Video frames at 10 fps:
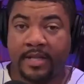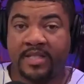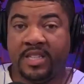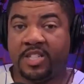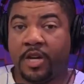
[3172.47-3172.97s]

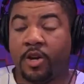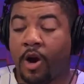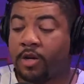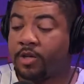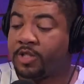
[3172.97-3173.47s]
C.J.
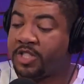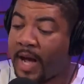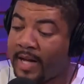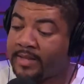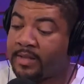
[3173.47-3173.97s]

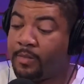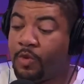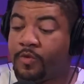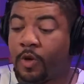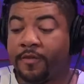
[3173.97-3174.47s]
Gardner-Johnson,
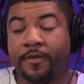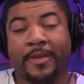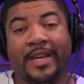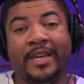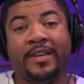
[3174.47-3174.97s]
moves on from
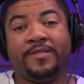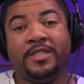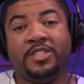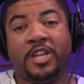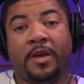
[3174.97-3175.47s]
the
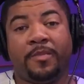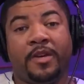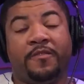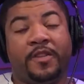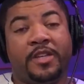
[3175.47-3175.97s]
NFC
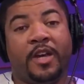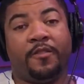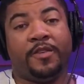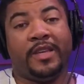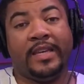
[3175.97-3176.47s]
champion
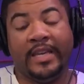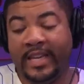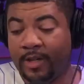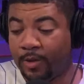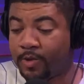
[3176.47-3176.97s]
Philadelphia
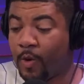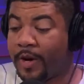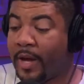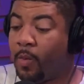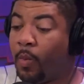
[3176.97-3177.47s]
Eagles
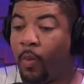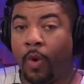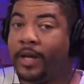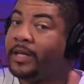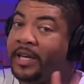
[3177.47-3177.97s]
on a
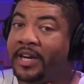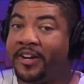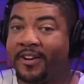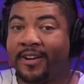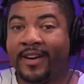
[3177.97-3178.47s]

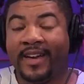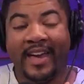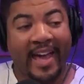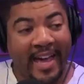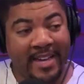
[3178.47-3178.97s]
1-year,
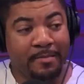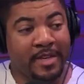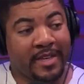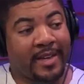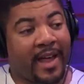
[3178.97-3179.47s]
$8
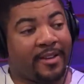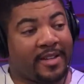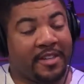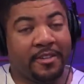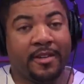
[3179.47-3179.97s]
million
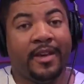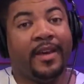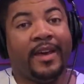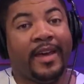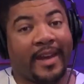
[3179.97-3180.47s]
deal,
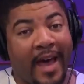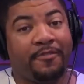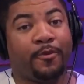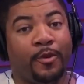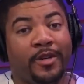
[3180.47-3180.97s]
and I,
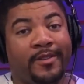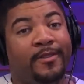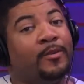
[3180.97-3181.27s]
for one,